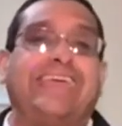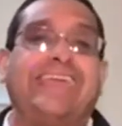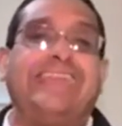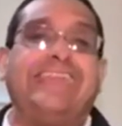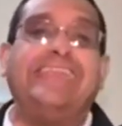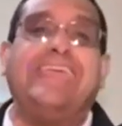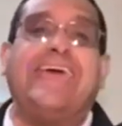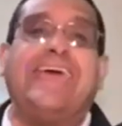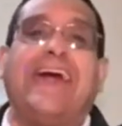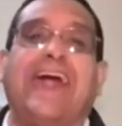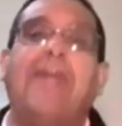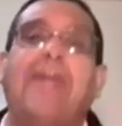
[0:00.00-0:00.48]

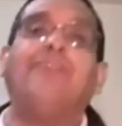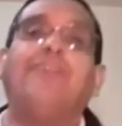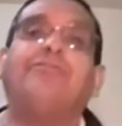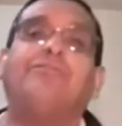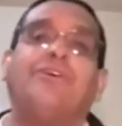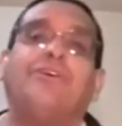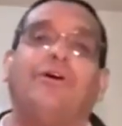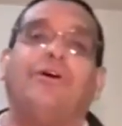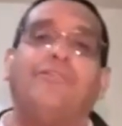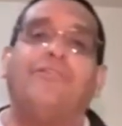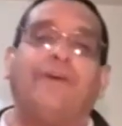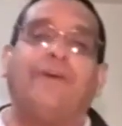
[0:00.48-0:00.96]
getting
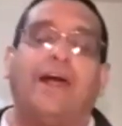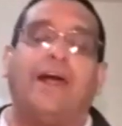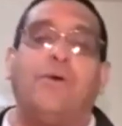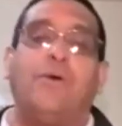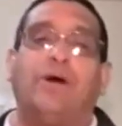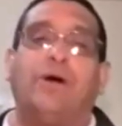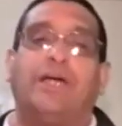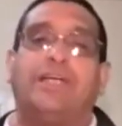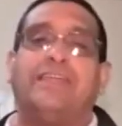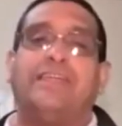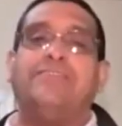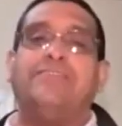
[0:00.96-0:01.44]
out of
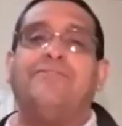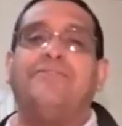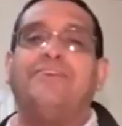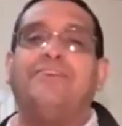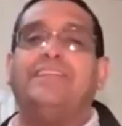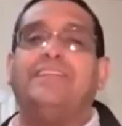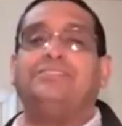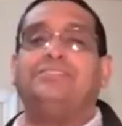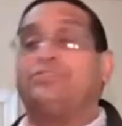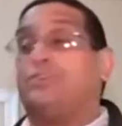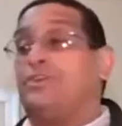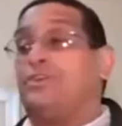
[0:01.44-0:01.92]
our
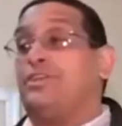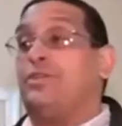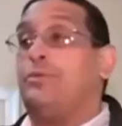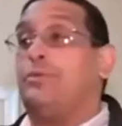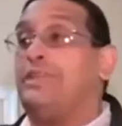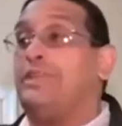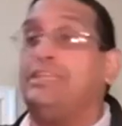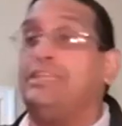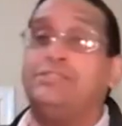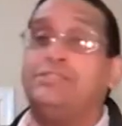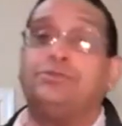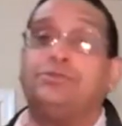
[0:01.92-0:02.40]

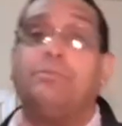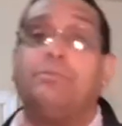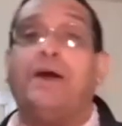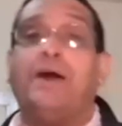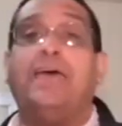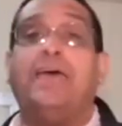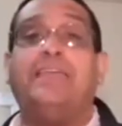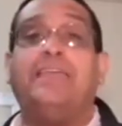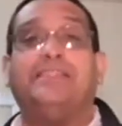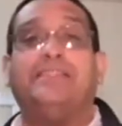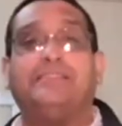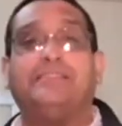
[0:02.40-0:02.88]
inventory. We need to
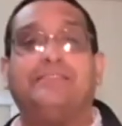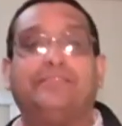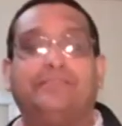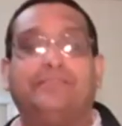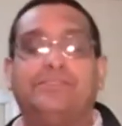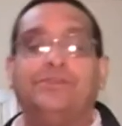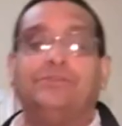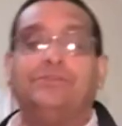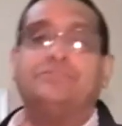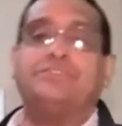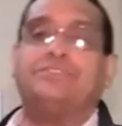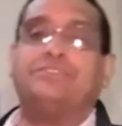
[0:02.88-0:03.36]
buy
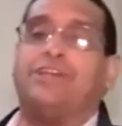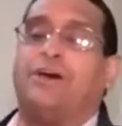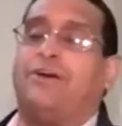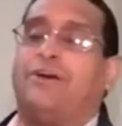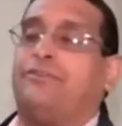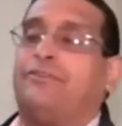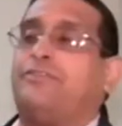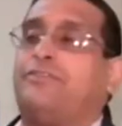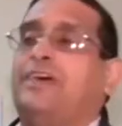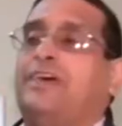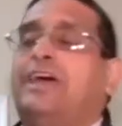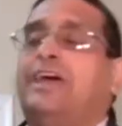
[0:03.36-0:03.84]
new
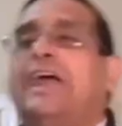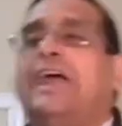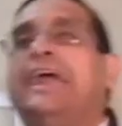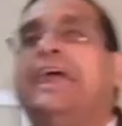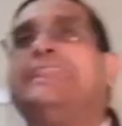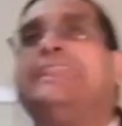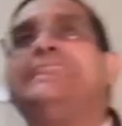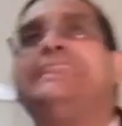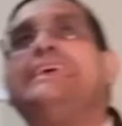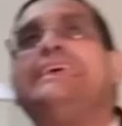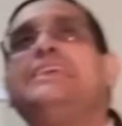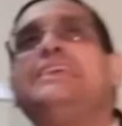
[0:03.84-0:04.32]
stuff.
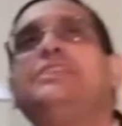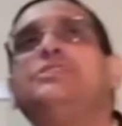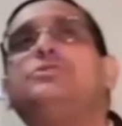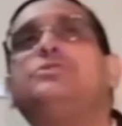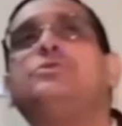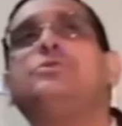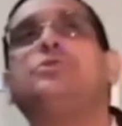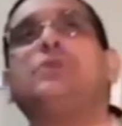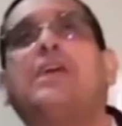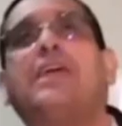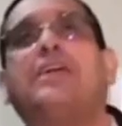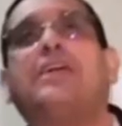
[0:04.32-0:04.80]
And
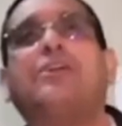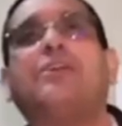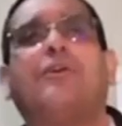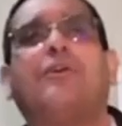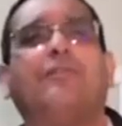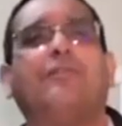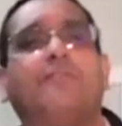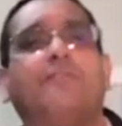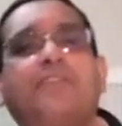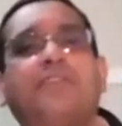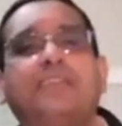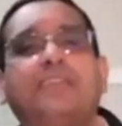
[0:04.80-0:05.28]
then you are
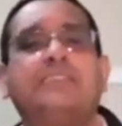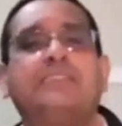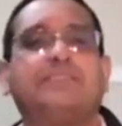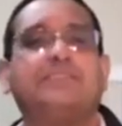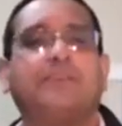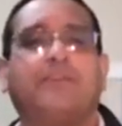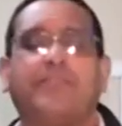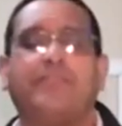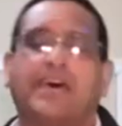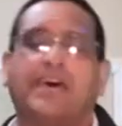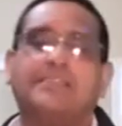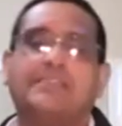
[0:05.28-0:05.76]

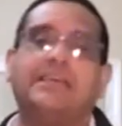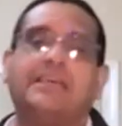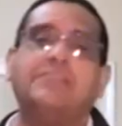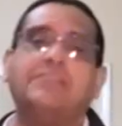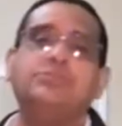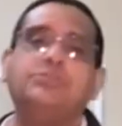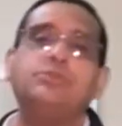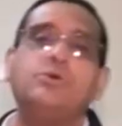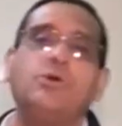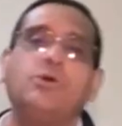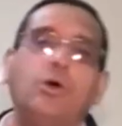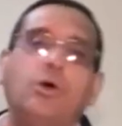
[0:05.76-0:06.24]
convinced of that
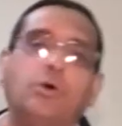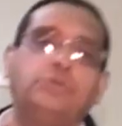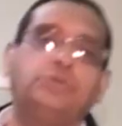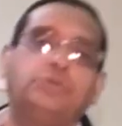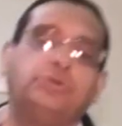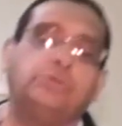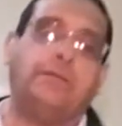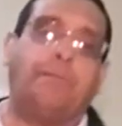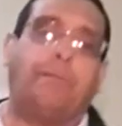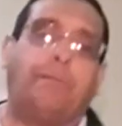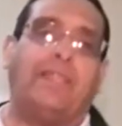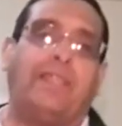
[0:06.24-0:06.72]
and you
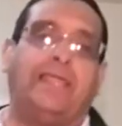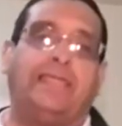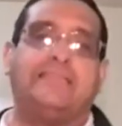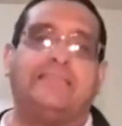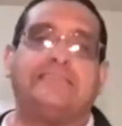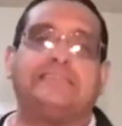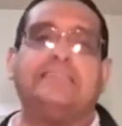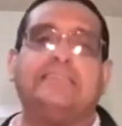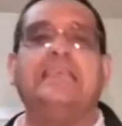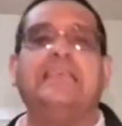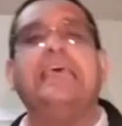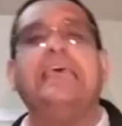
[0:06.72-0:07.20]
go to the
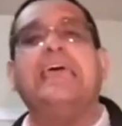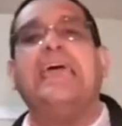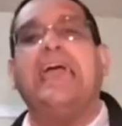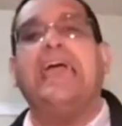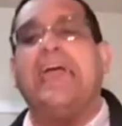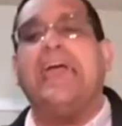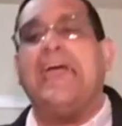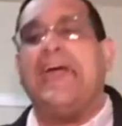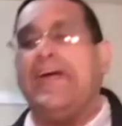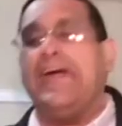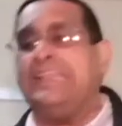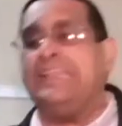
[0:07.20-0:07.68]
place.
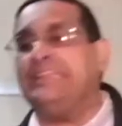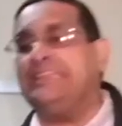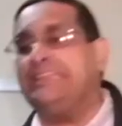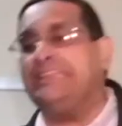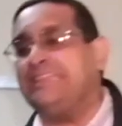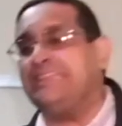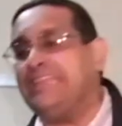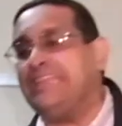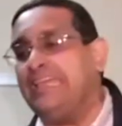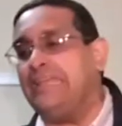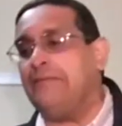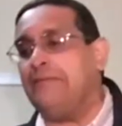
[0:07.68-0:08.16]

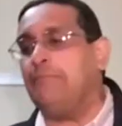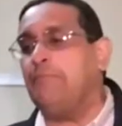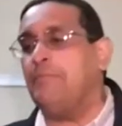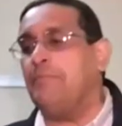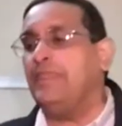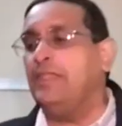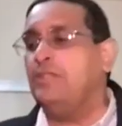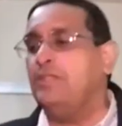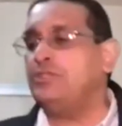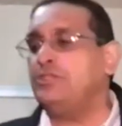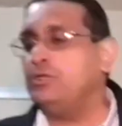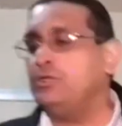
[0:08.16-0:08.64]
And
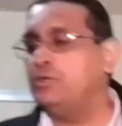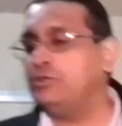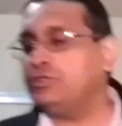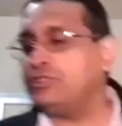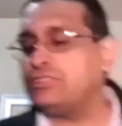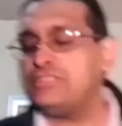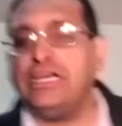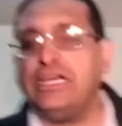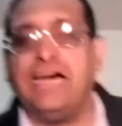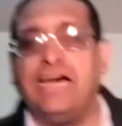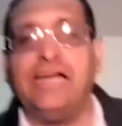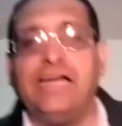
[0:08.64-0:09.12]
then
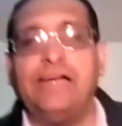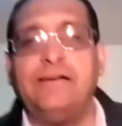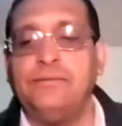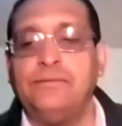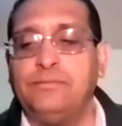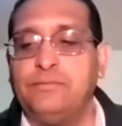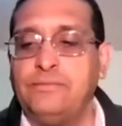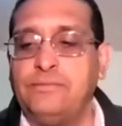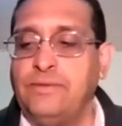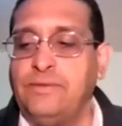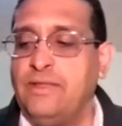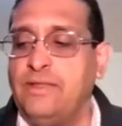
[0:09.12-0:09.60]
you
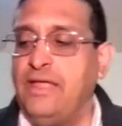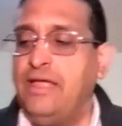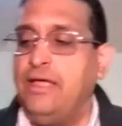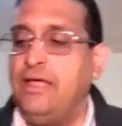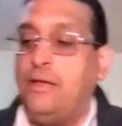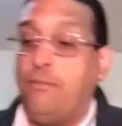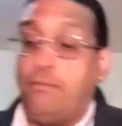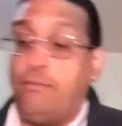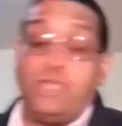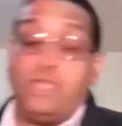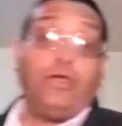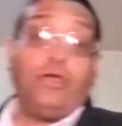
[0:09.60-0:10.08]
start,
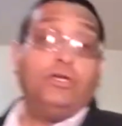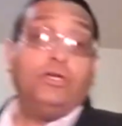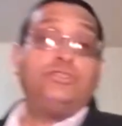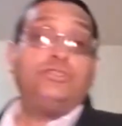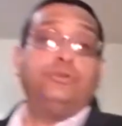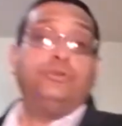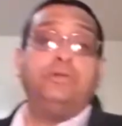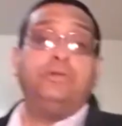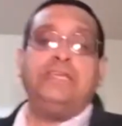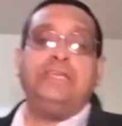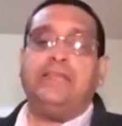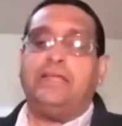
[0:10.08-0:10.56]

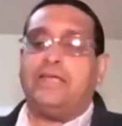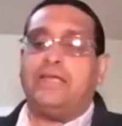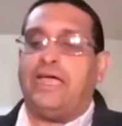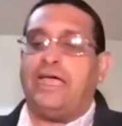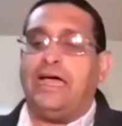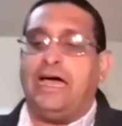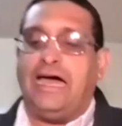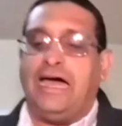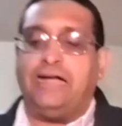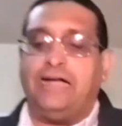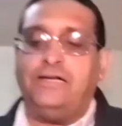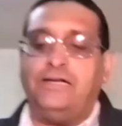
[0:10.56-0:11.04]
because you need a
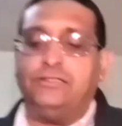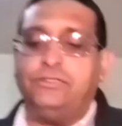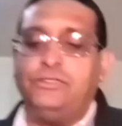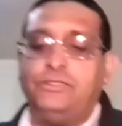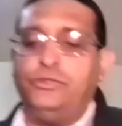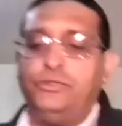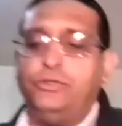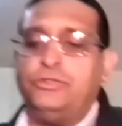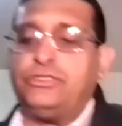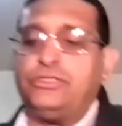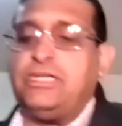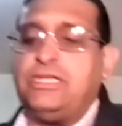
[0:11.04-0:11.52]
car,
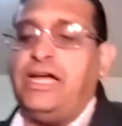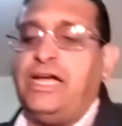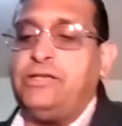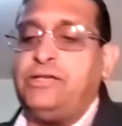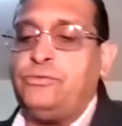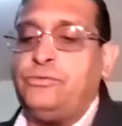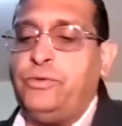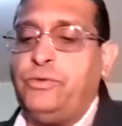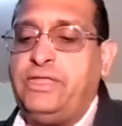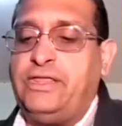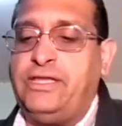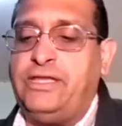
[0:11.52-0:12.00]
you
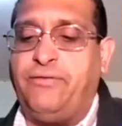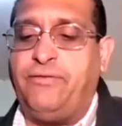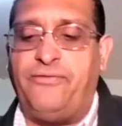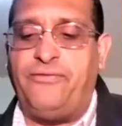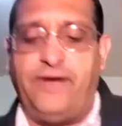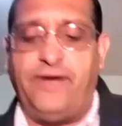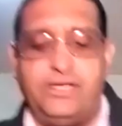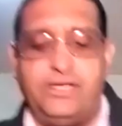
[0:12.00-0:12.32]
start with the